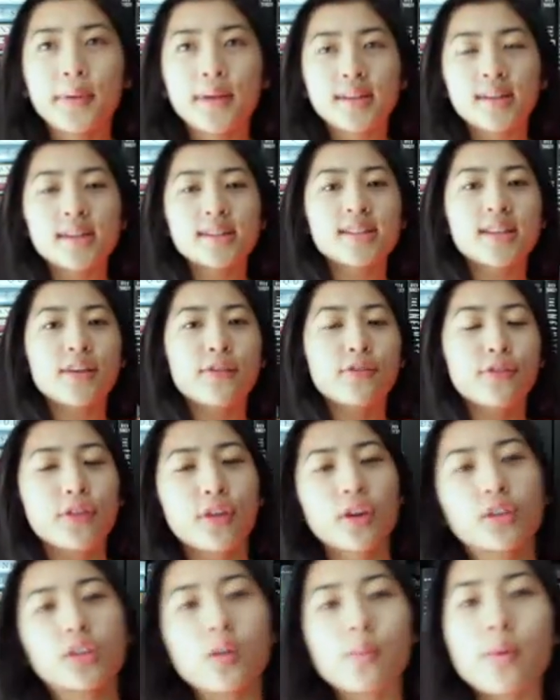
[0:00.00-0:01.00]
because I feel
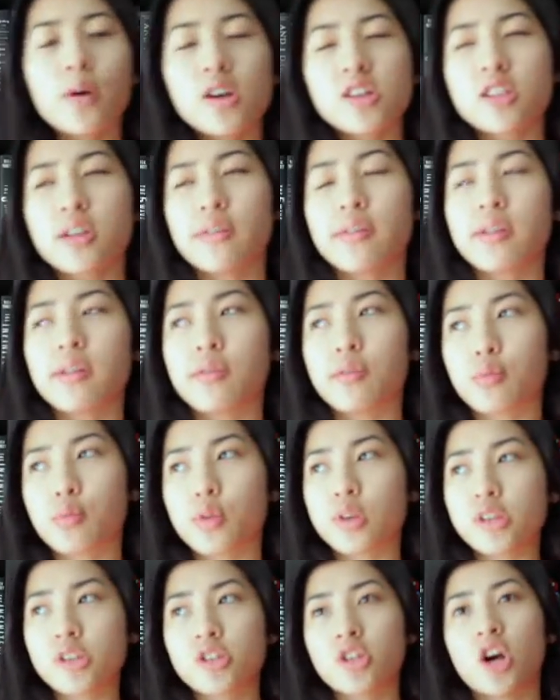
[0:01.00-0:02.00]
like the books that I would give
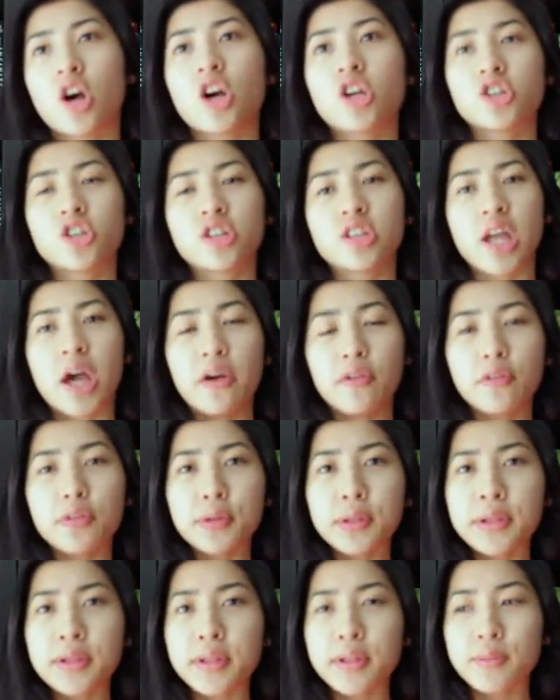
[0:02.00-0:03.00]
3 stars are
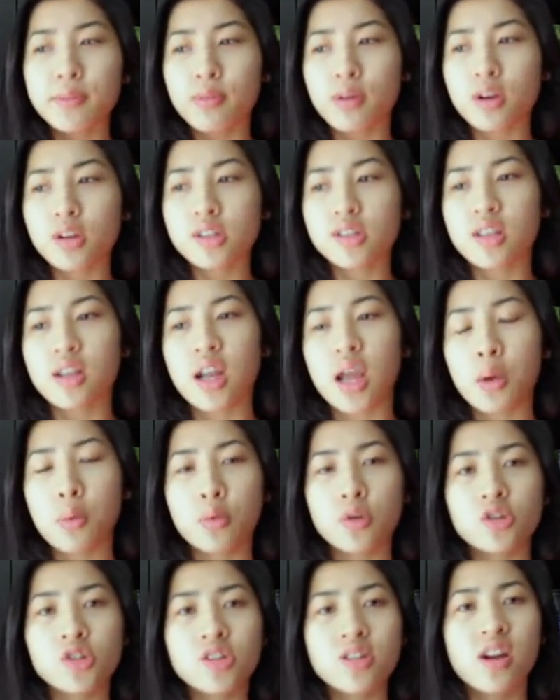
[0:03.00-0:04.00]
definitely books that I
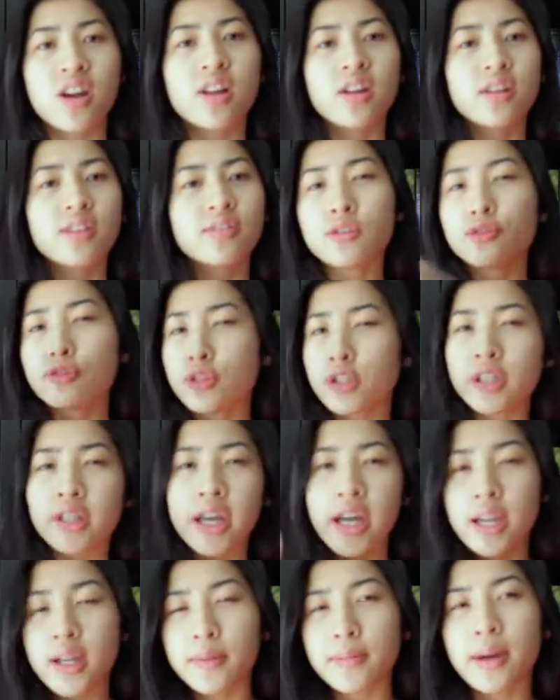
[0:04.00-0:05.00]
would just kind of
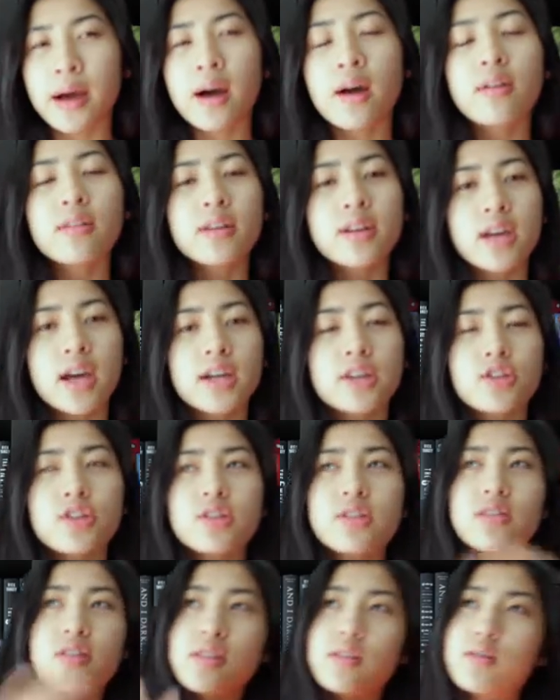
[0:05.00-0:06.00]
forget about. Like, I
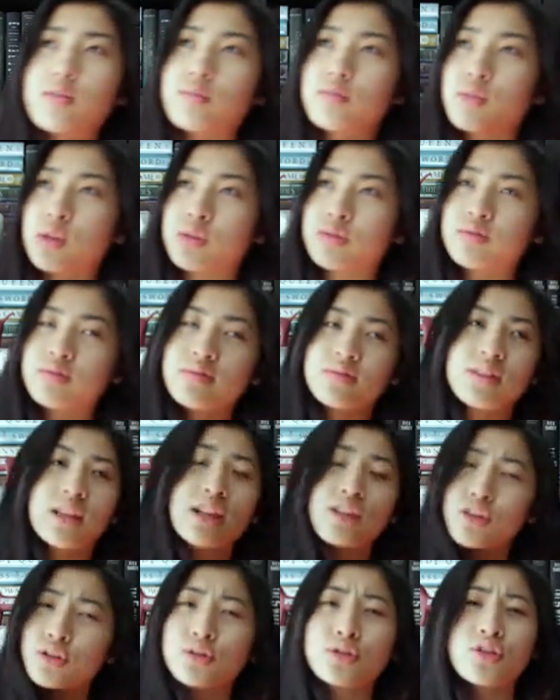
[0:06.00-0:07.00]
just would,
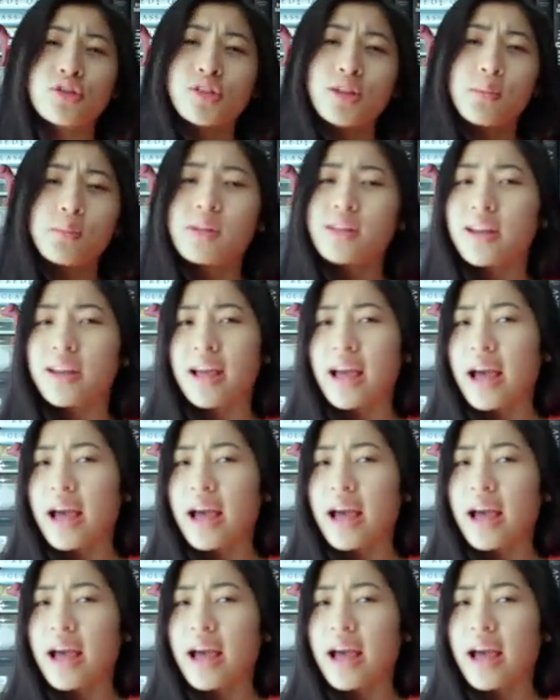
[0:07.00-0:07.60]
like, they're just something that